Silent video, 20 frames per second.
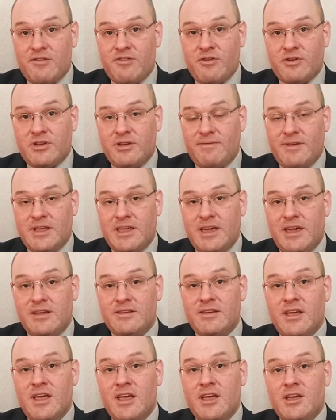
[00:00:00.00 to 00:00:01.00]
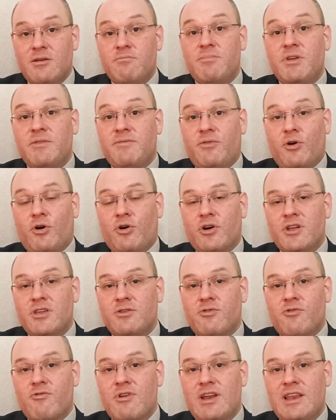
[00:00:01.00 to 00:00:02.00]
certificate before
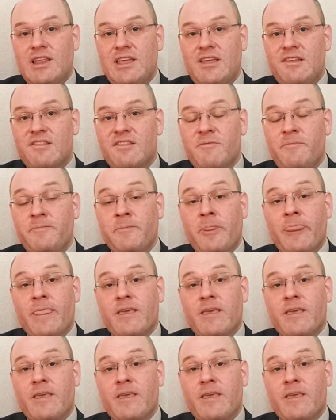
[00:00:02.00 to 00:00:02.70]
your release,